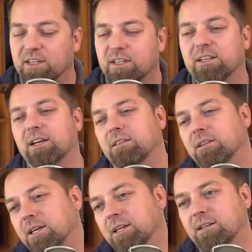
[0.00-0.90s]
And
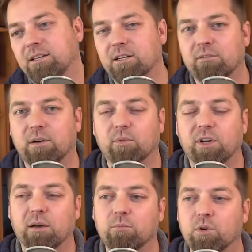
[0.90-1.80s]
then, if I'm
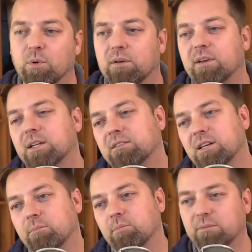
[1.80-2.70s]
running on mobile, I've got a
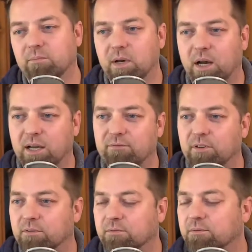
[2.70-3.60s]
separate
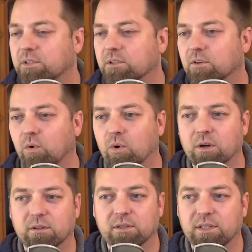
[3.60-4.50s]
iPhone
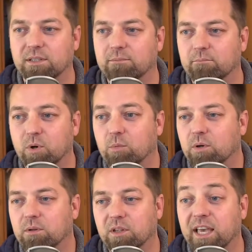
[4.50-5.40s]
or
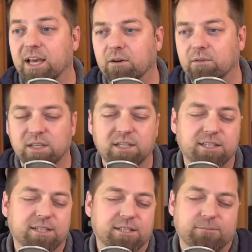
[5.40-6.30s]
mobile layout.
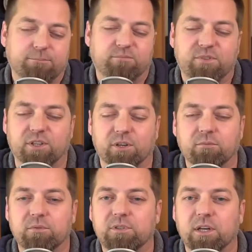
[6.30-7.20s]
So
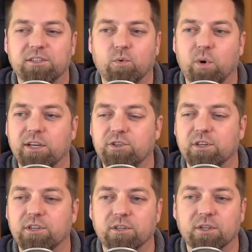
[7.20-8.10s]
tons of ways you
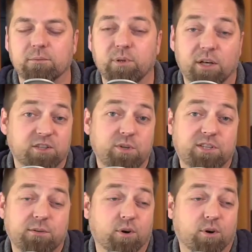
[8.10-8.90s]
can do it. Plus, we support